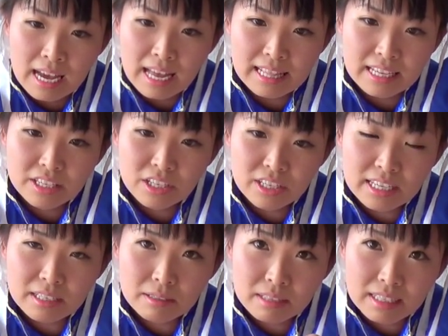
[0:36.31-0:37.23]
And like you
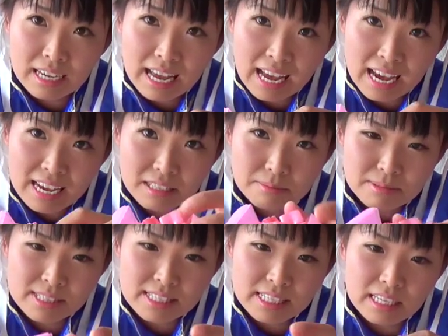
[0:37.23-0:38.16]
can kind of
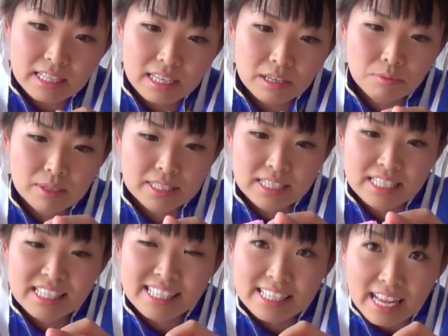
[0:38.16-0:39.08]
see like what's
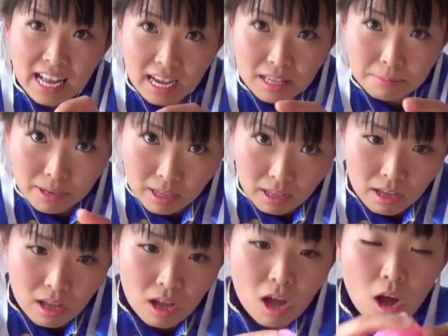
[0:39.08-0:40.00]
inside, but
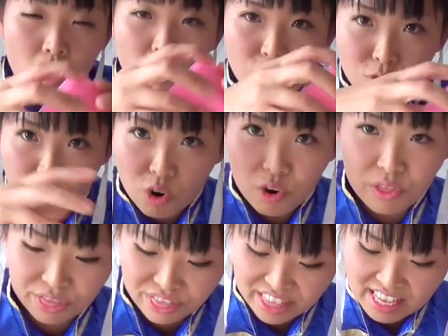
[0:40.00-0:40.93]
for
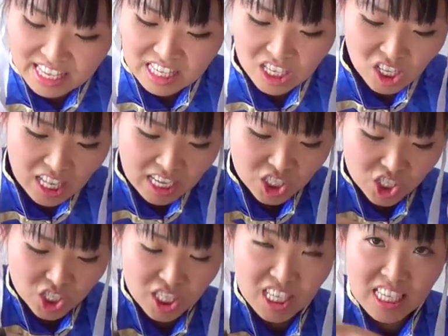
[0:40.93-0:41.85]
these
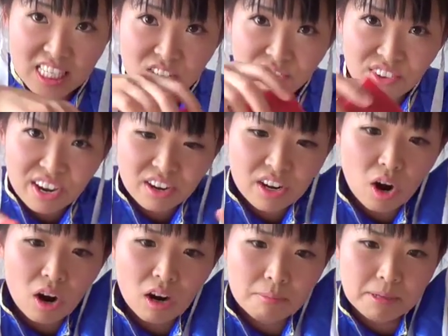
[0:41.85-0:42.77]
collection, it's very
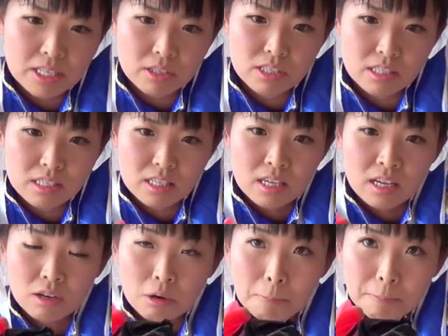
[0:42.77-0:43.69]
hard because it's
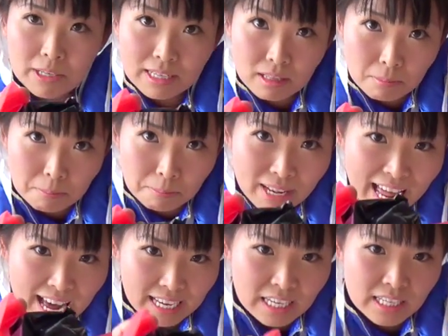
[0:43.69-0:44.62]
completely
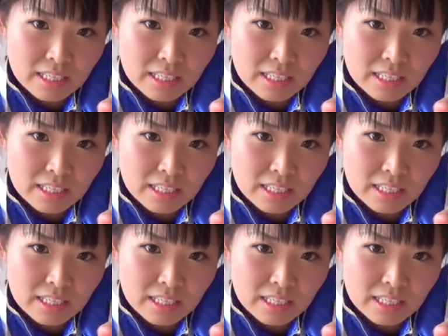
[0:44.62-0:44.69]
black.